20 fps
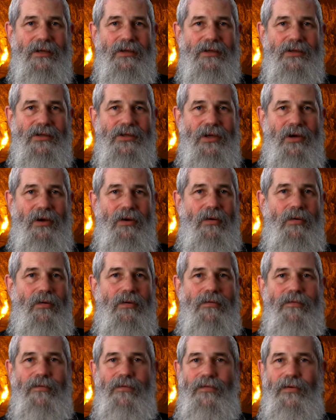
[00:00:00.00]

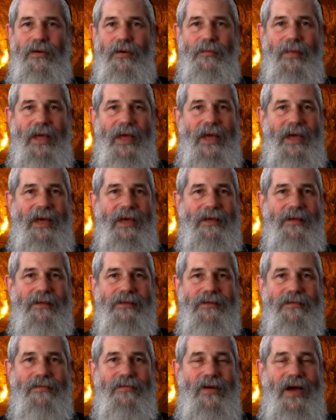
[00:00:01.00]
So from a
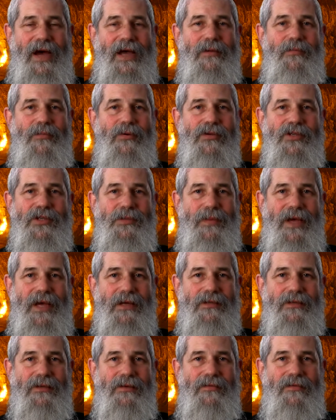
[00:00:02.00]
divine
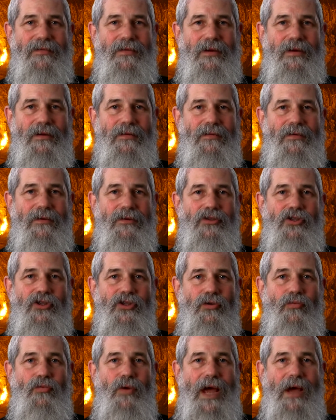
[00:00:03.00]
perspective of
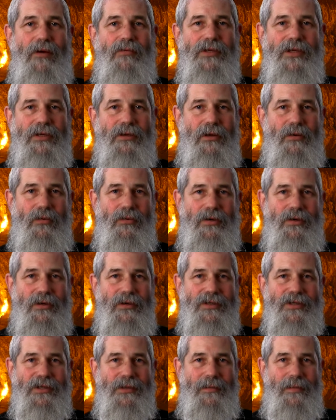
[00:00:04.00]
surrounding all
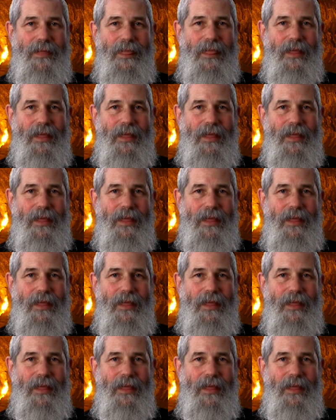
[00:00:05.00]
worlds,